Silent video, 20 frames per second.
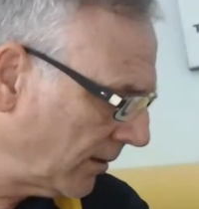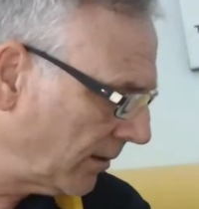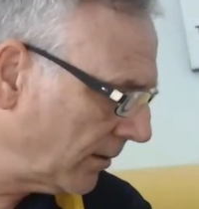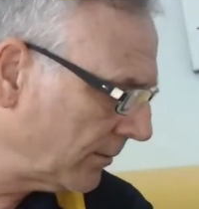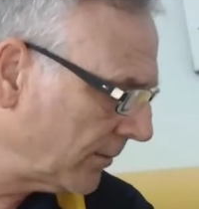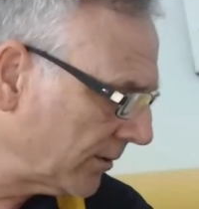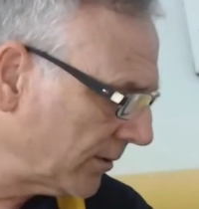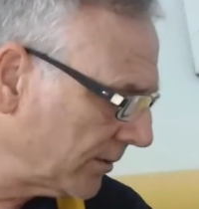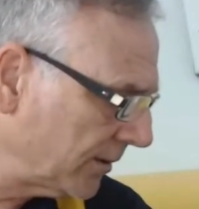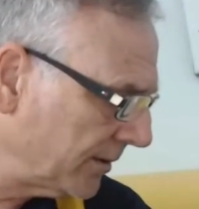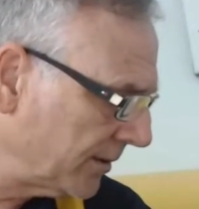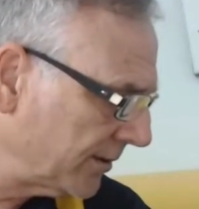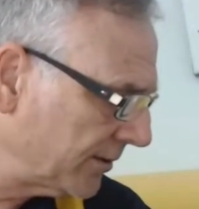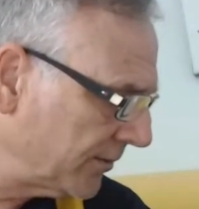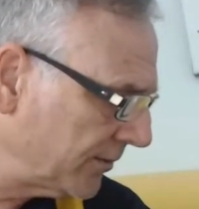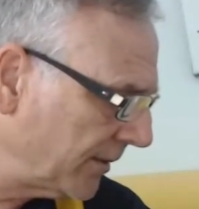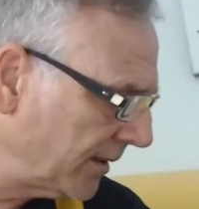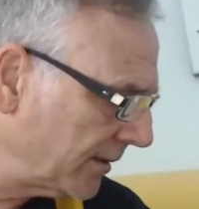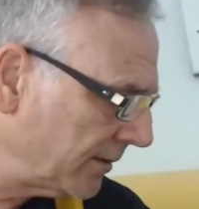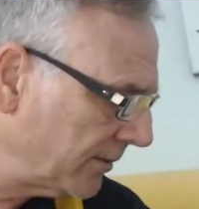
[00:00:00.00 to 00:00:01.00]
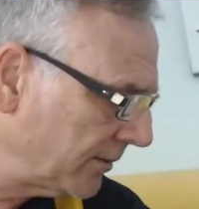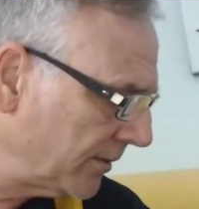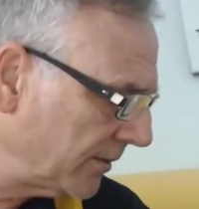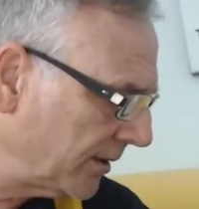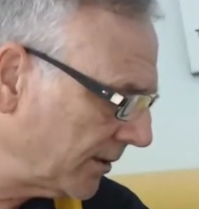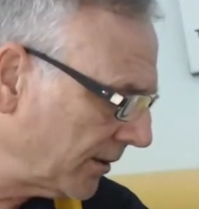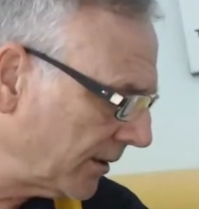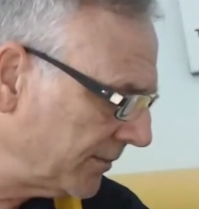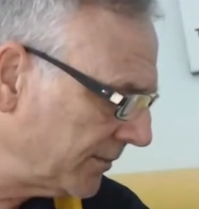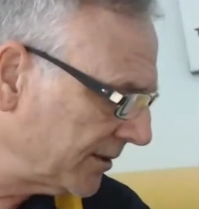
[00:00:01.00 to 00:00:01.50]
Oh my goodness,
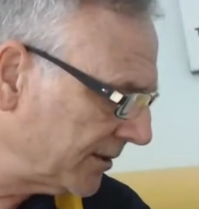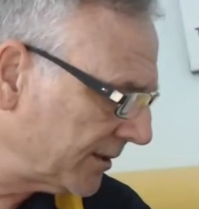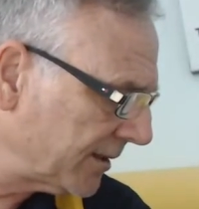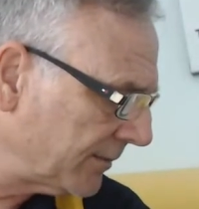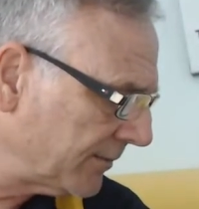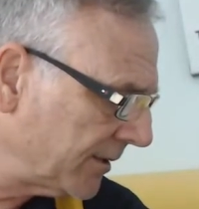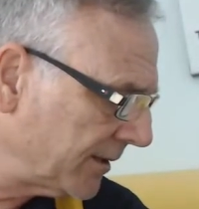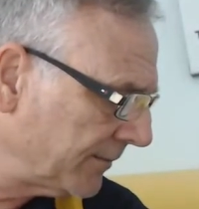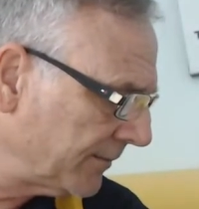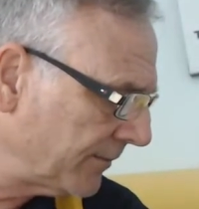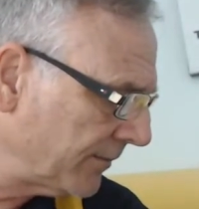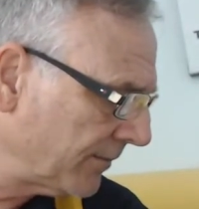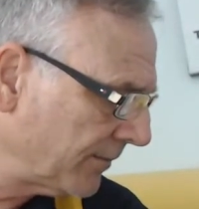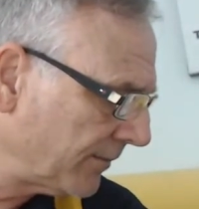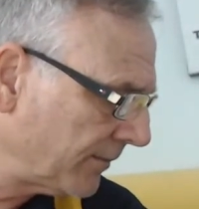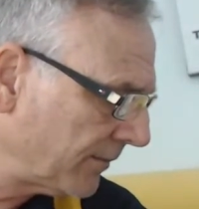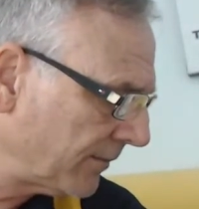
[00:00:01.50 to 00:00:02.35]
did I miss something?